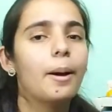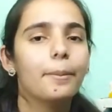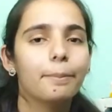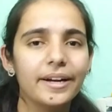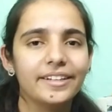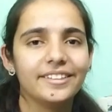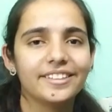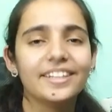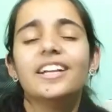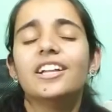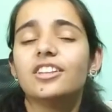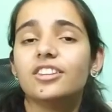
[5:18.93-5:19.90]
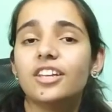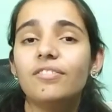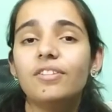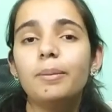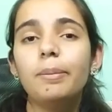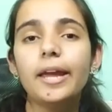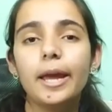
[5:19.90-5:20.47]
But they
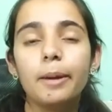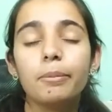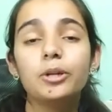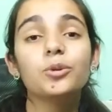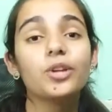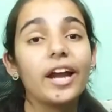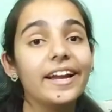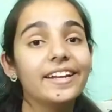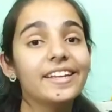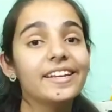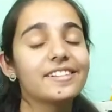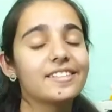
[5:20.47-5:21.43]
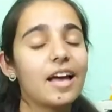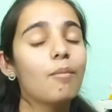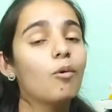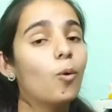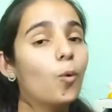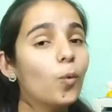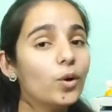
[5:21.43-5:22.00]
will be able to write the exam
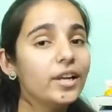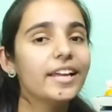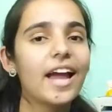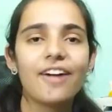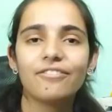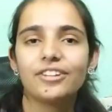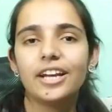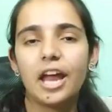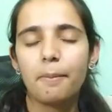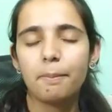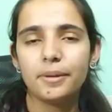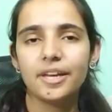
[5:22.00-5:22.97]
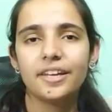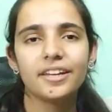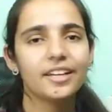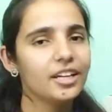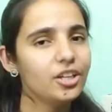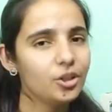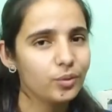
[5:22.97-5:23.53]
only after
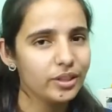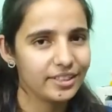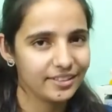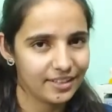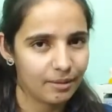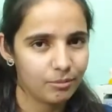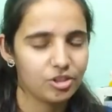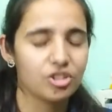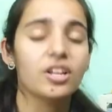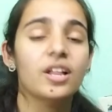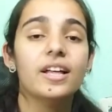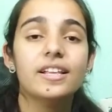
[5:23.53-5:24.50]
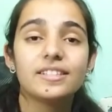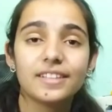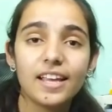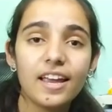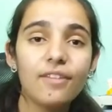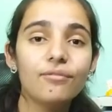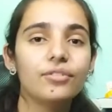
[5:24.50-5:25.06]
appearing in 12th examination.
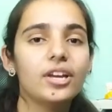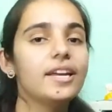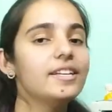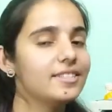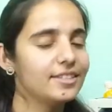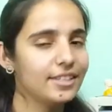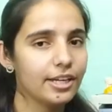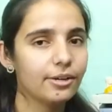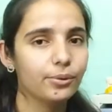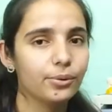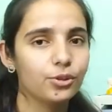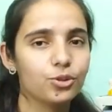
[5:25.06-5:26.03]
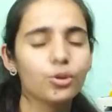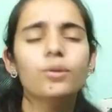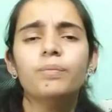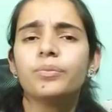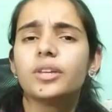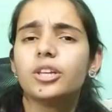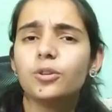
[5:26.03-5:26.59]
Same way in CA also,
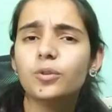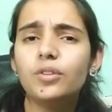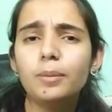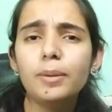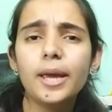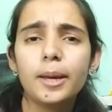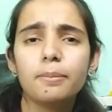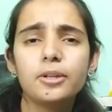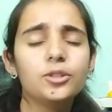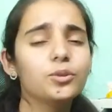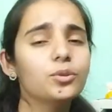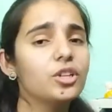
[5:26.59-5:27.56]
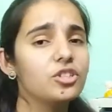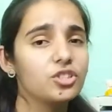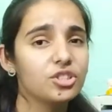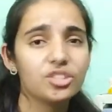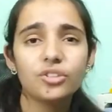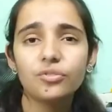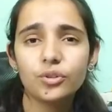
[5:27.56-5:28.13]
you will be able to
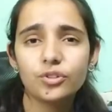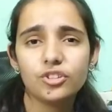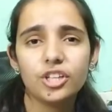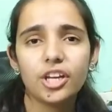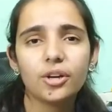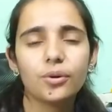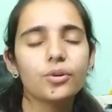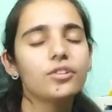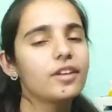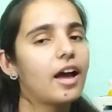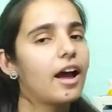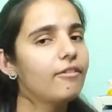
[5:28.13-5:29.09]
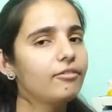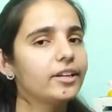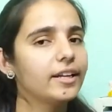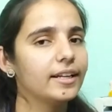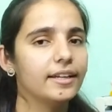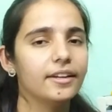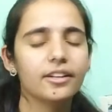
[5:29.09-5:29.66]
register for CA course after
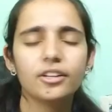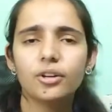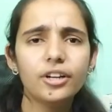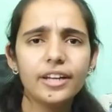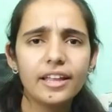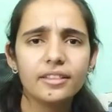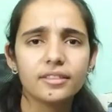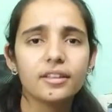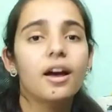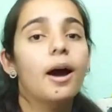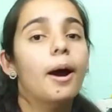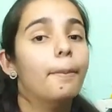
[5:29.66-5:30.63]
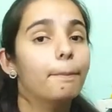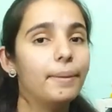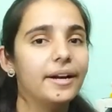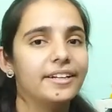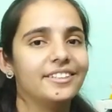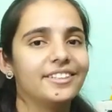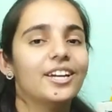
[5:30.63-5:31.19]
clearing your 10th.
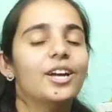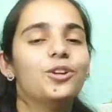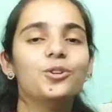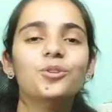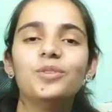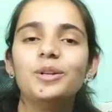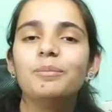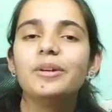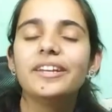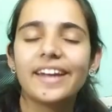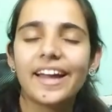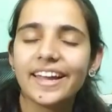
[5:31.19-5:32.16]
But you will be